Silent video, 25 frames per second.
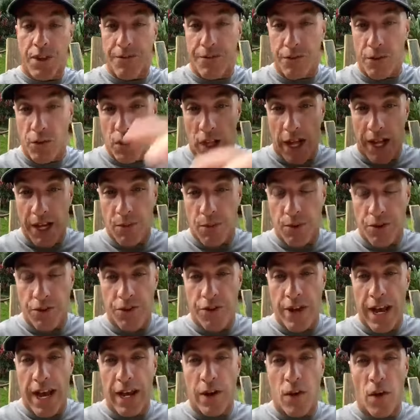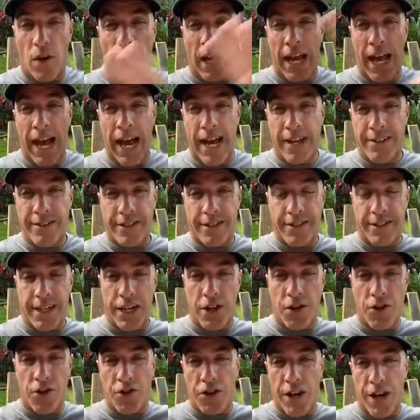If you like what you had, all I ask is
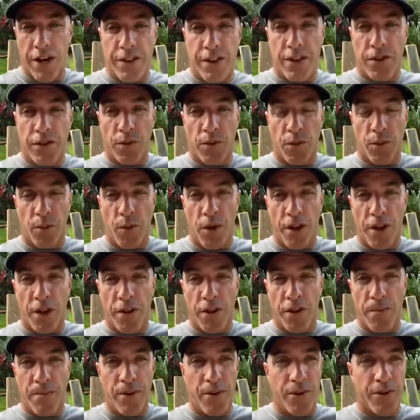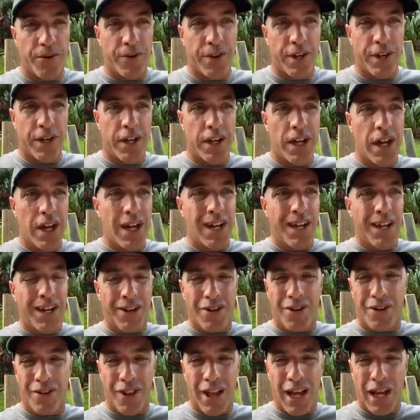that you share this with one other person. And
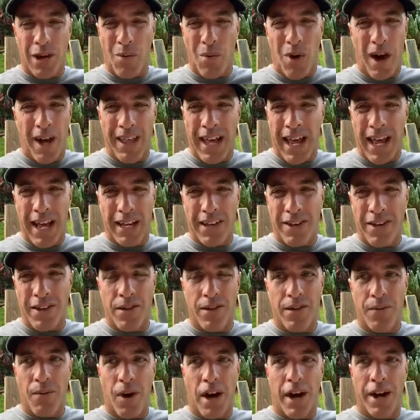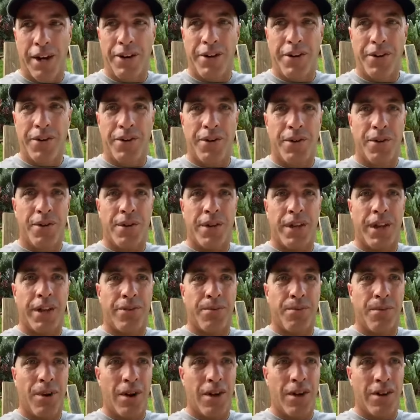you're like, why the heck do you, why are you doing
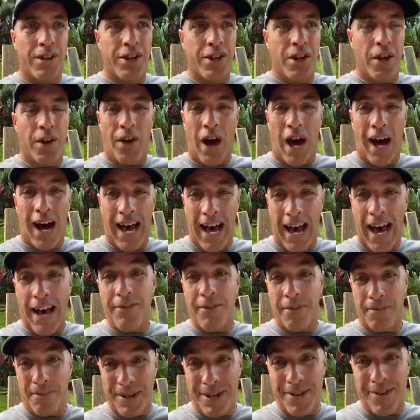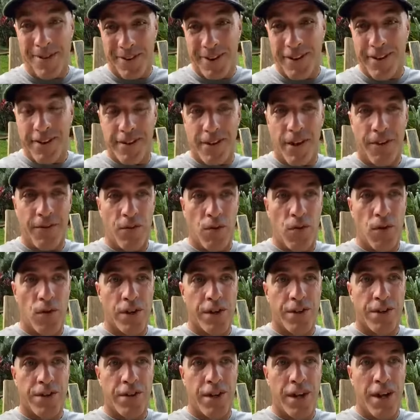this? Well, you know, I have a business. Of
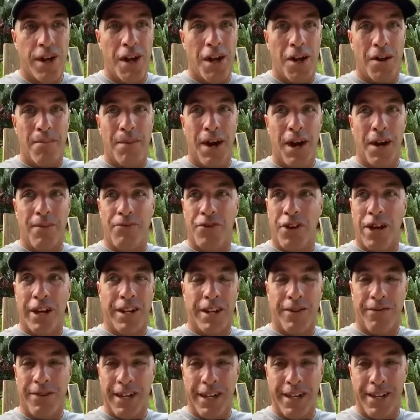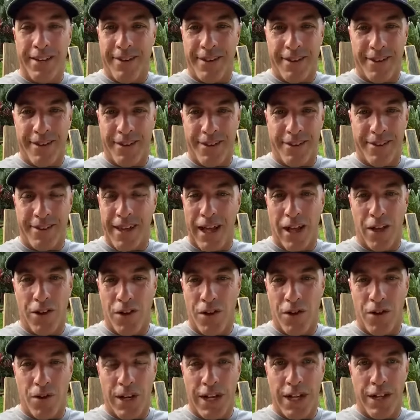course, my objective isn't to sell
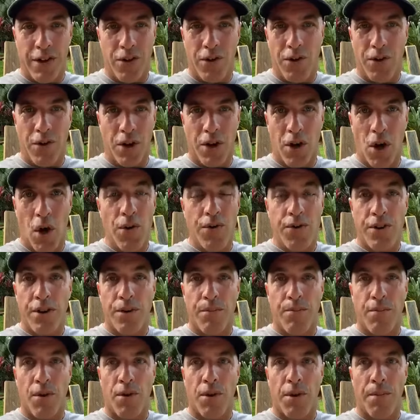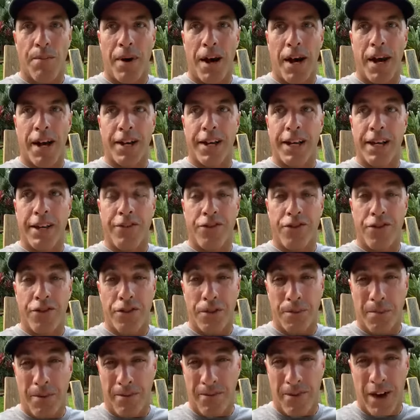you into a coaching program. Mine. It's
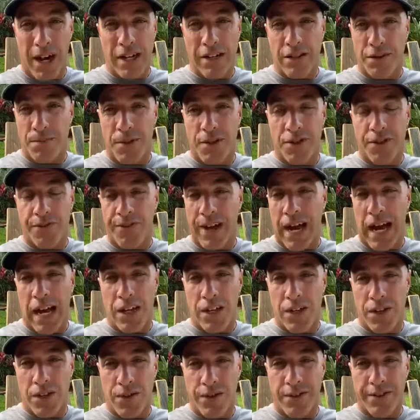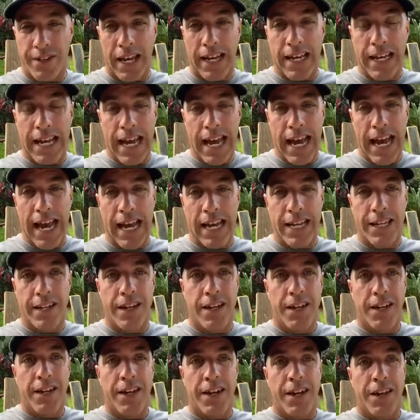just to provide as much value as I
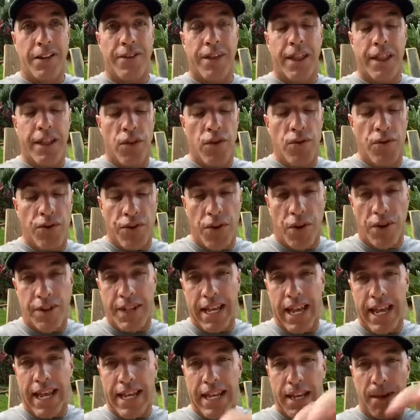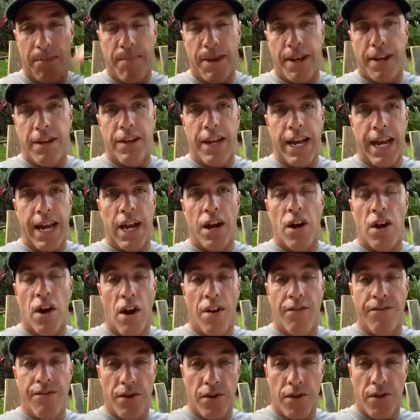can so that you start taking better care
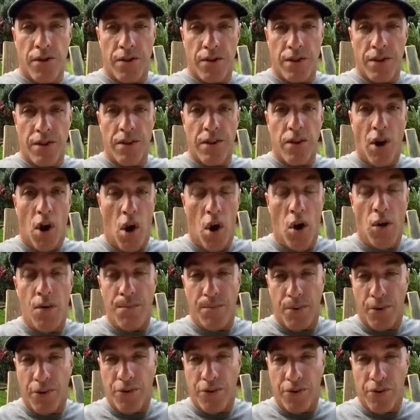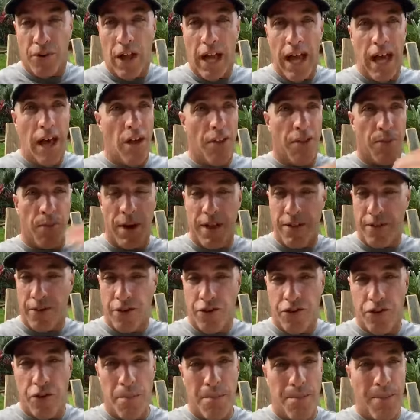of your own personal health,
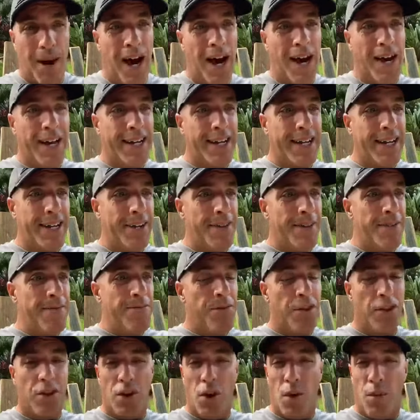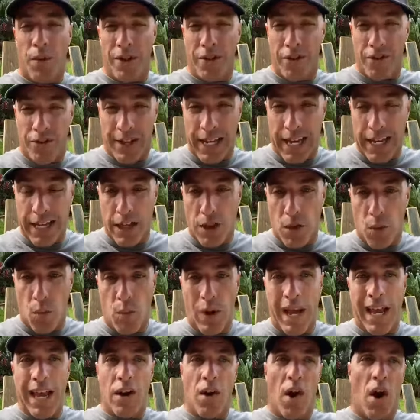whether it's your body, you know, whether it's getting the
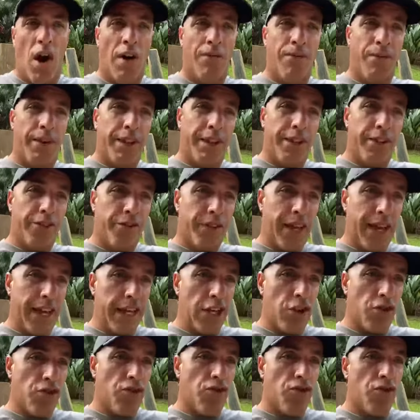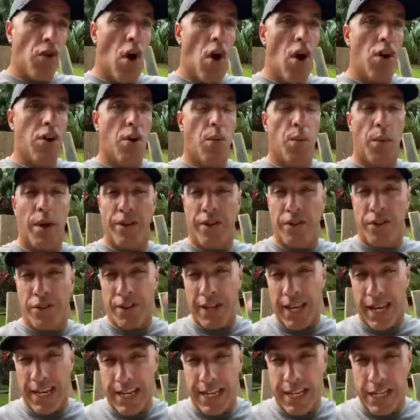weight off, whether it's getting stronger, whether
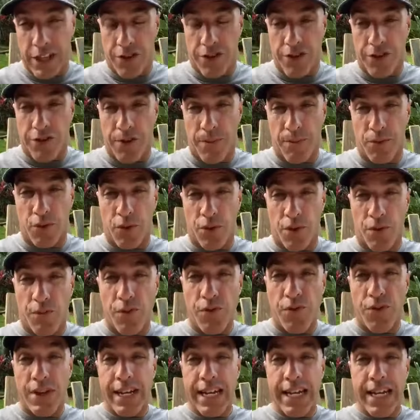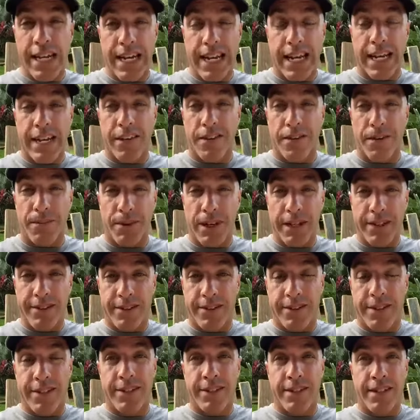it's getting into some sort of routine, getting some
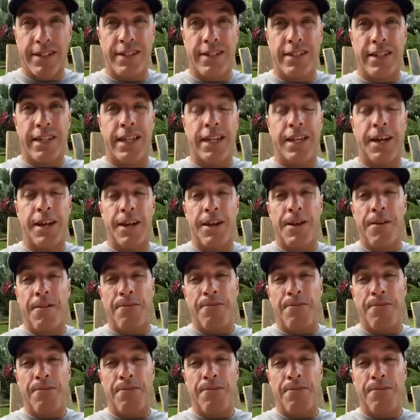consistency.